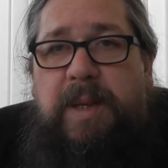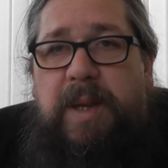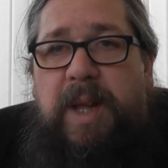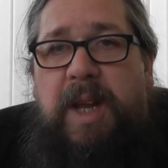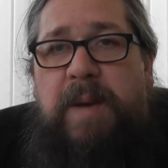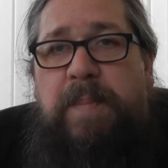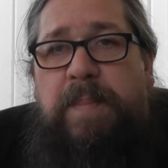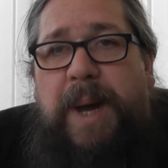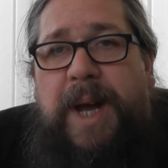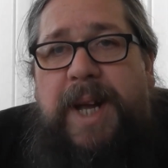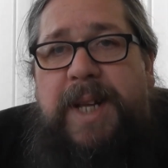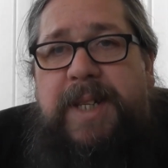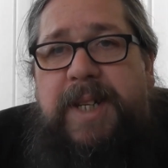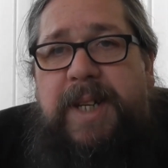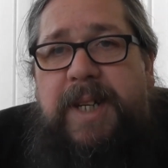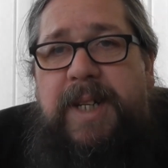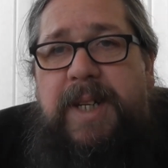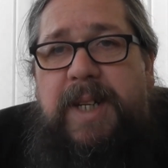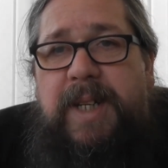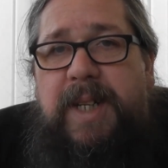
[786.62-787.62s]
in
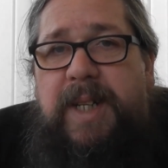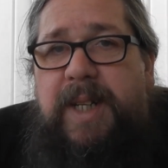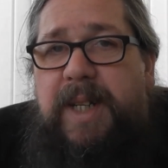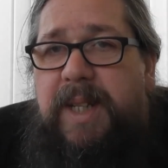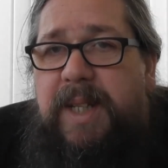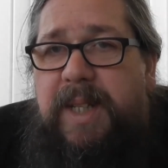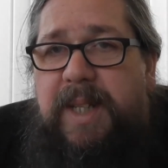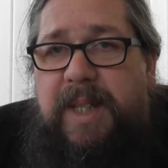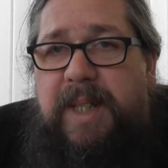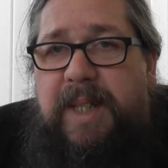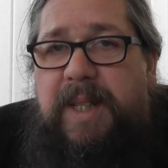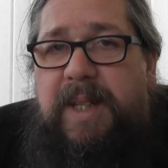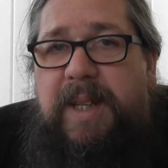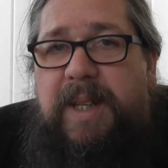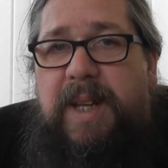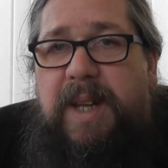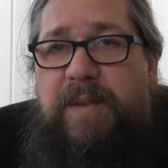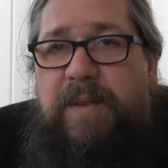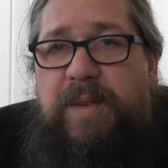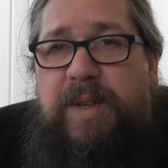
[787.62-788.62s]
batter,
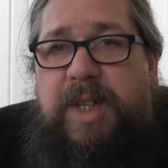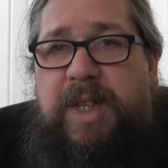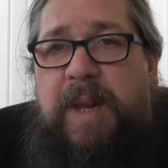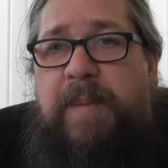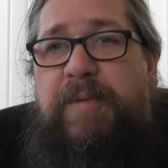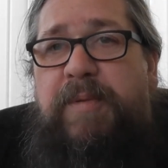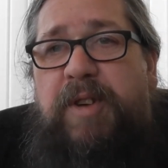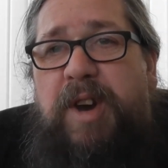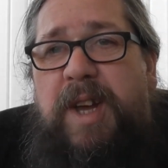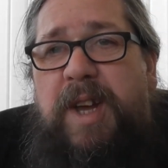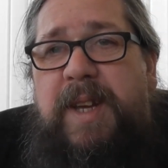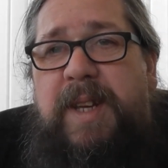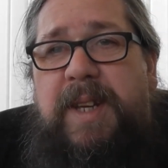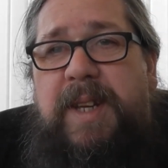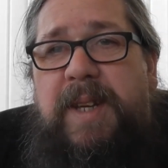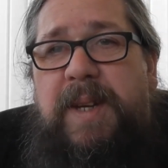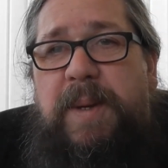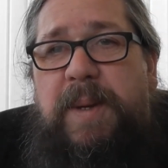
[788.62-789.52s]
deep fried.